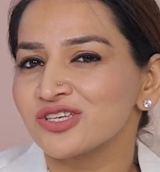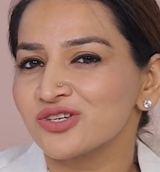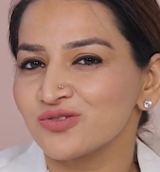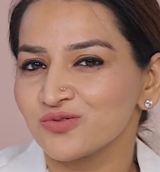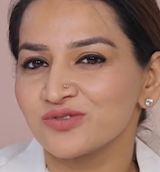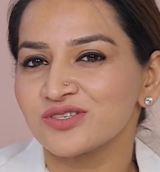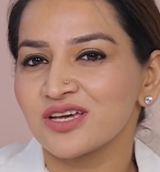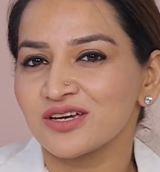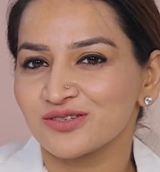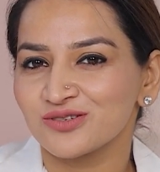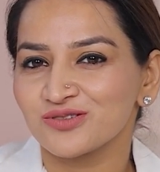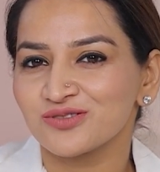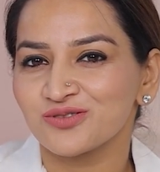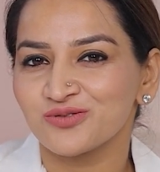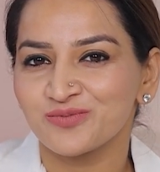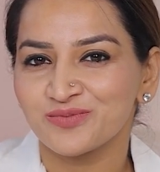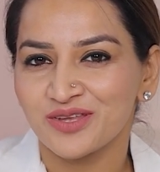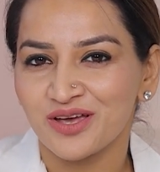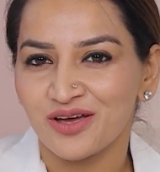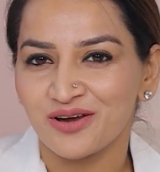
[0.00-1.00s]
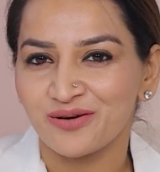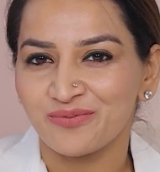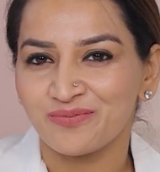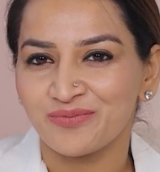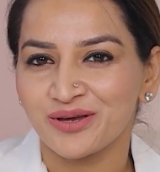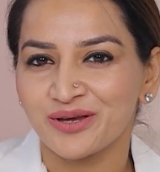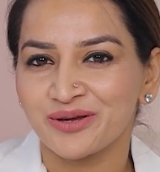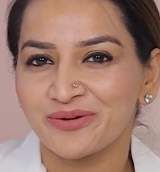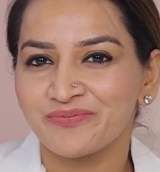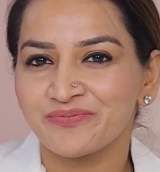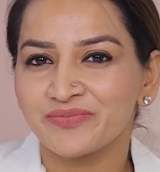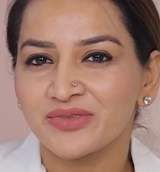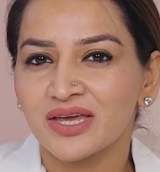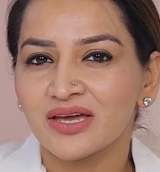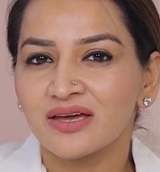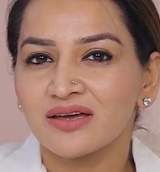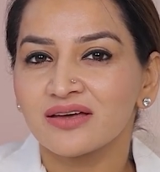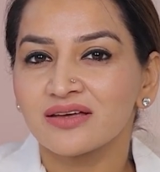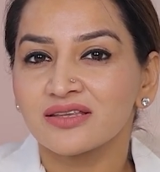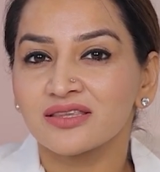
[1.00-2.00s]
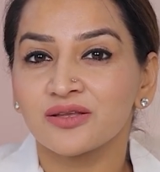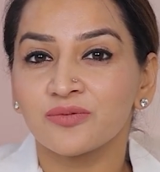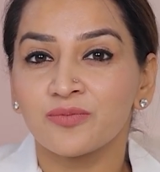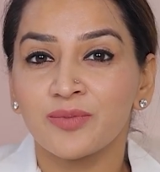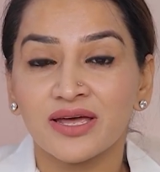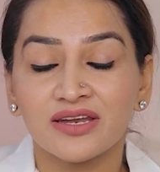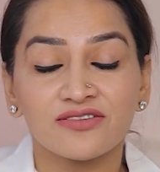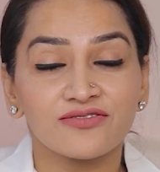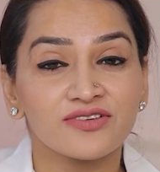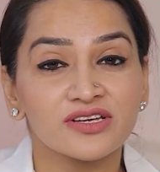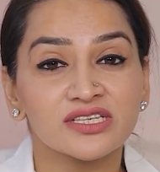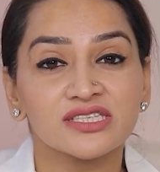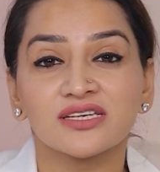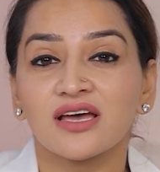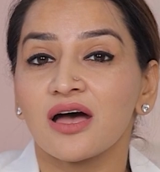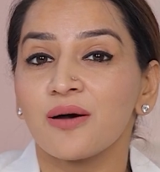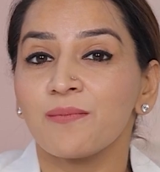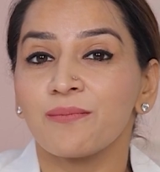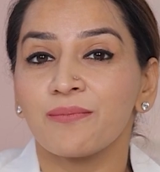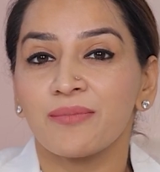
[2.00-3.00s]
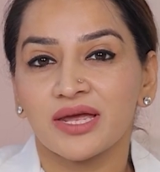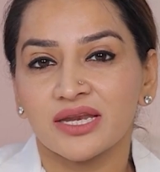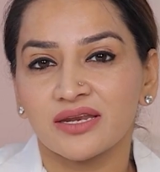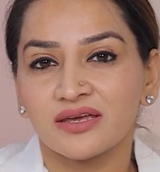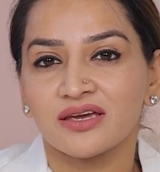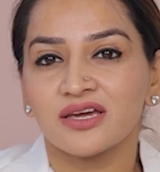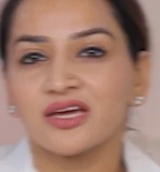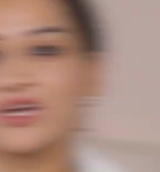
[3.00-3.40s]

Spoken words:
choose exosome therapy? The benefits are many.